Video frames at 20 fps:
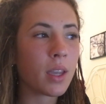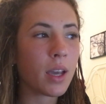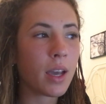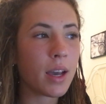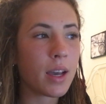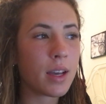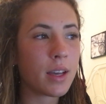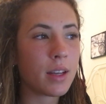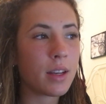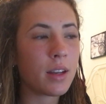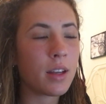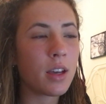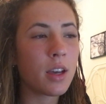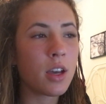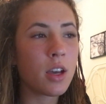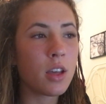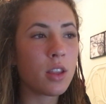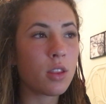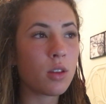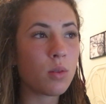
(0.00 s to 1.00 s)
And
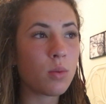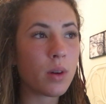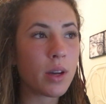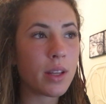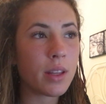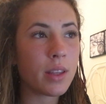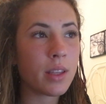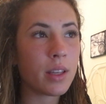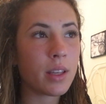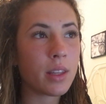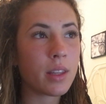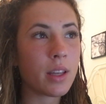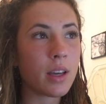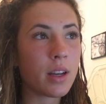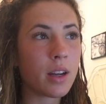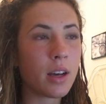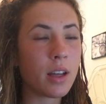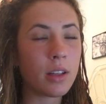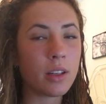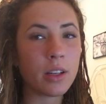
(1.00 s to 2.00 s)
the one thing
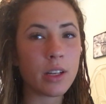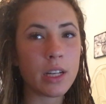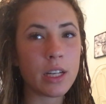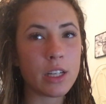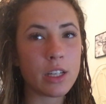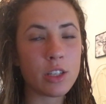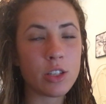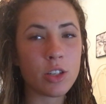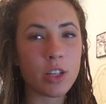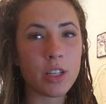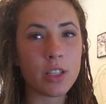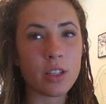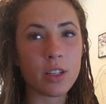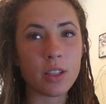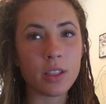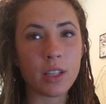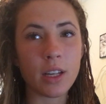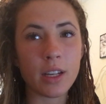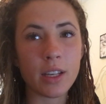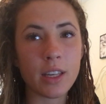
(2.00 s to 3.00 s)
that other industries
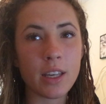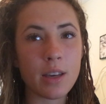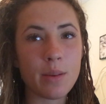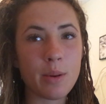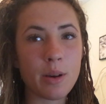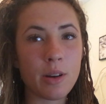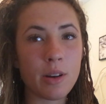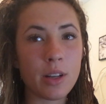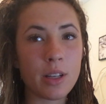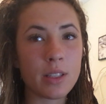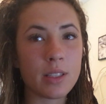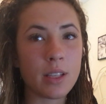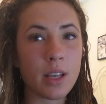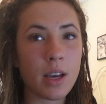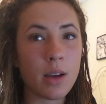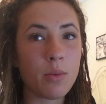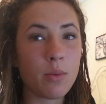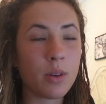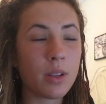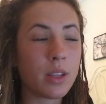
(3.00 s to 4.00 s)
are lucky about is
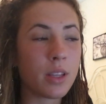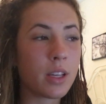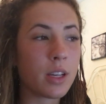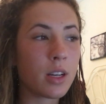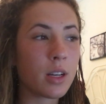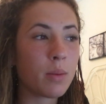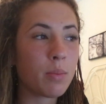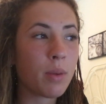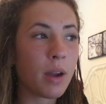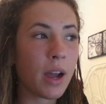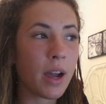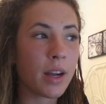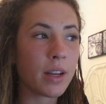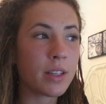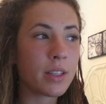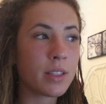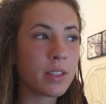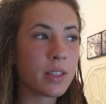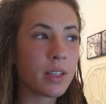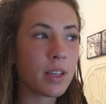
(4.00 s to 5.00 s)
that when they're
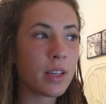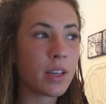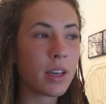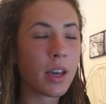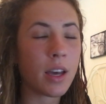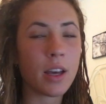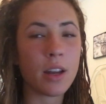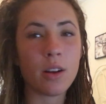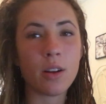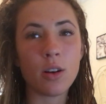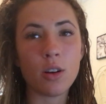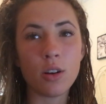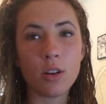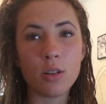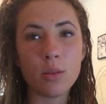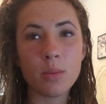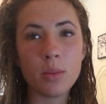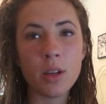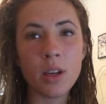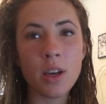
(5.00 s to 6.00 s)
practicing at
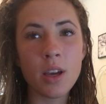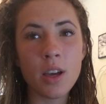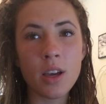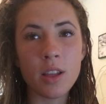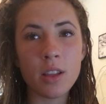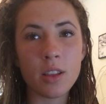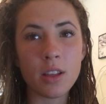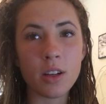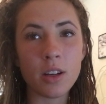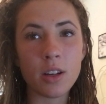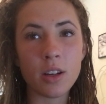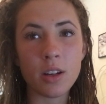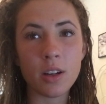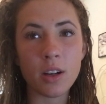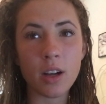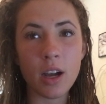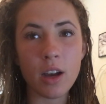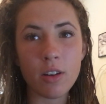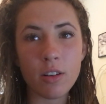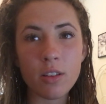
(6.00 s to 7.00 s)
home,
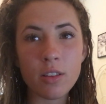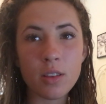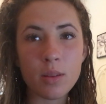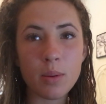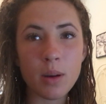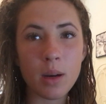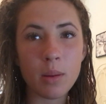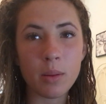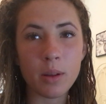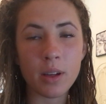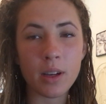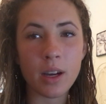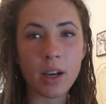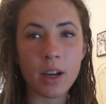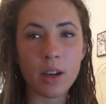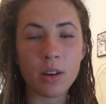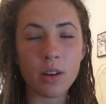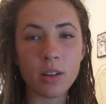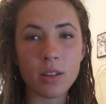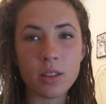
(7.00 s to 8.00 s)
they're out of the public
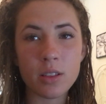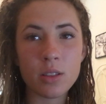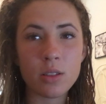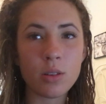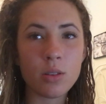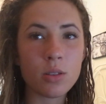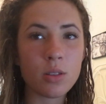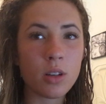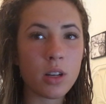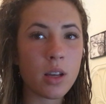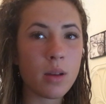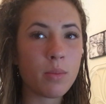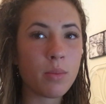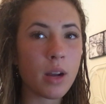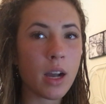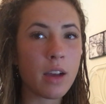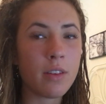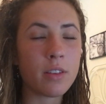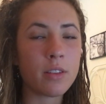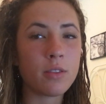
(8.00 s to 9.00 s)
eye. All this goes on at
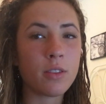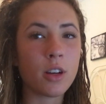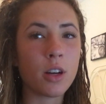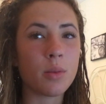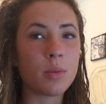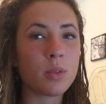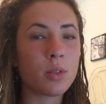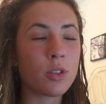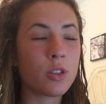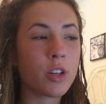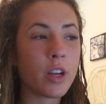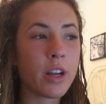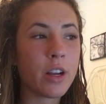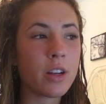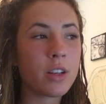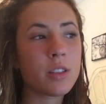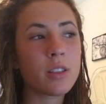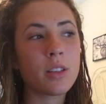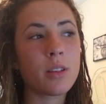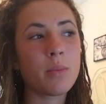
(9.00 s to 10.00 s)
private farms, so
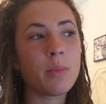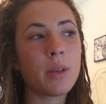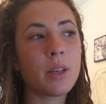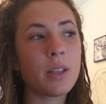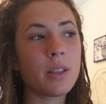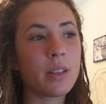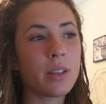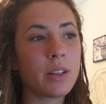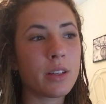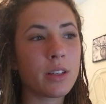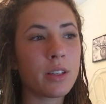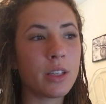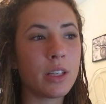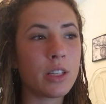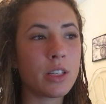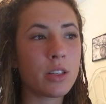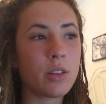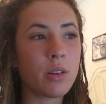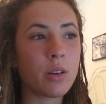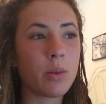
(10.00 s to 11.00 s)
trainers could be
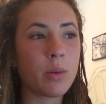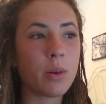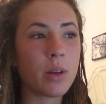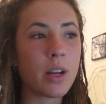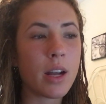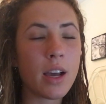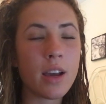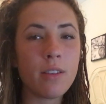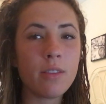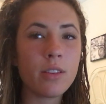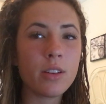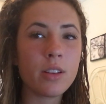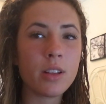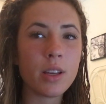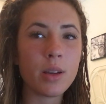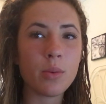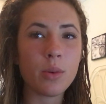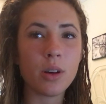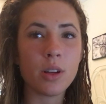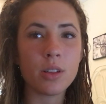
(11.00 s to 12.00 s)
literally doing whatever
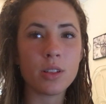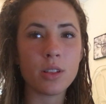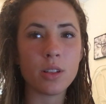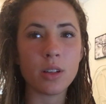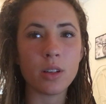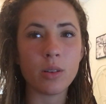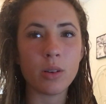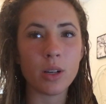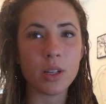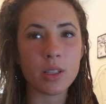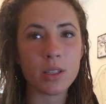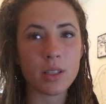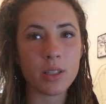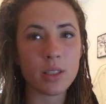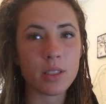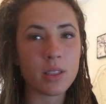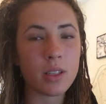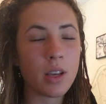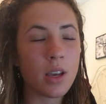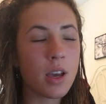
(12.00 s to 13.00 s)
they want to their
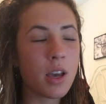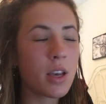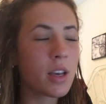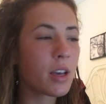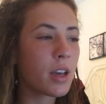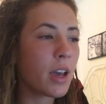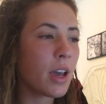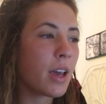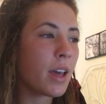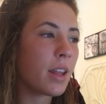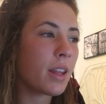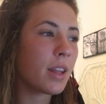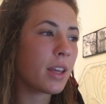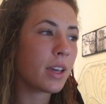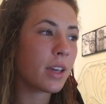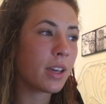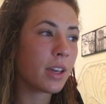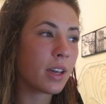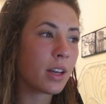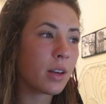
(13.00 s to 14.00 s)
horses, and they
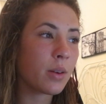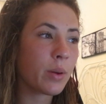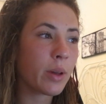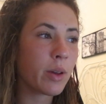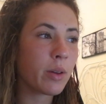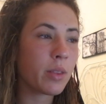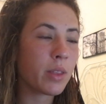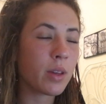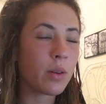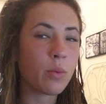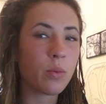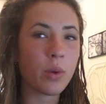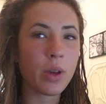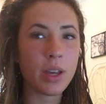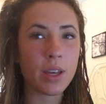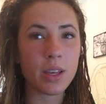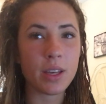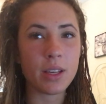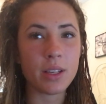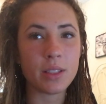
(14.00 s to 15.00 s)
can get away with it
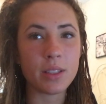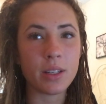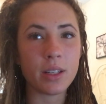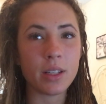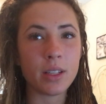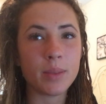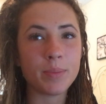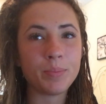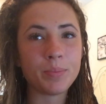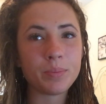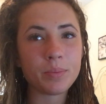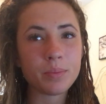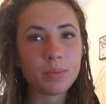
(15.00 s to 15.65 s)
way easier.